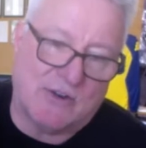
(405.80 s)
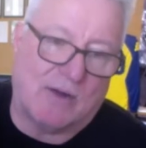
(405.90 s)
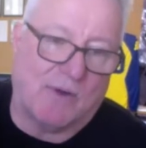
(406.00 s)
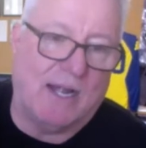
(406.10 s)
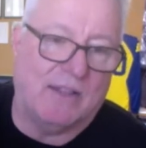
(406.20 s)
are
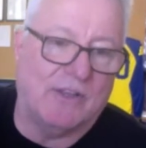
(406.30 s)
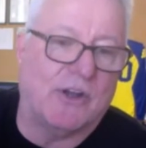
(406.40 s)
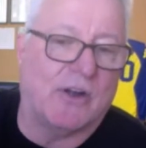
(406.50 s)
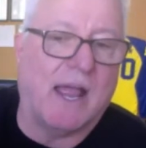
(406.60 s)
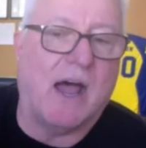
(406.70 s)
out riding in the
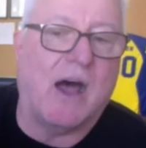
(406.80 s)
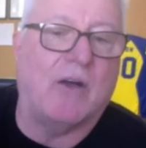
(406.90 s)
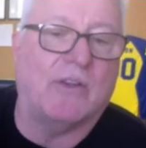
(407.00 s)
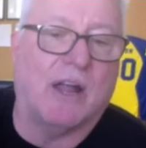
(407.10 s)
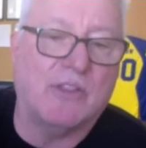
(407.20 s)
dirt now.
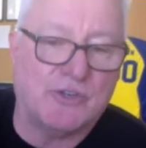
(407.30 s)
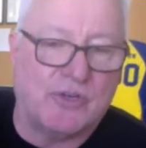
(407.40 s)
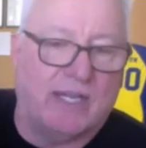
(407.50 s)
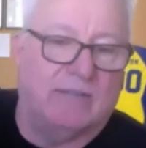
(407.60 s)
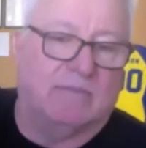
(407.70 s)
They're on the
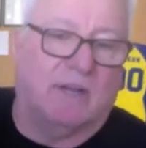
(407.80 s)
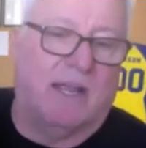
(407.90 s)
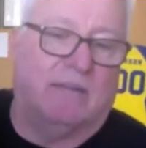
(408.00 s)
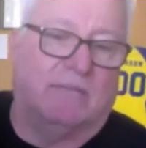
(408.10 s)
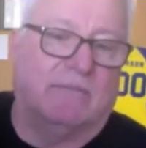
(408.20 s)
street,
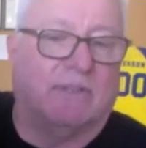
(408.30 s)
right?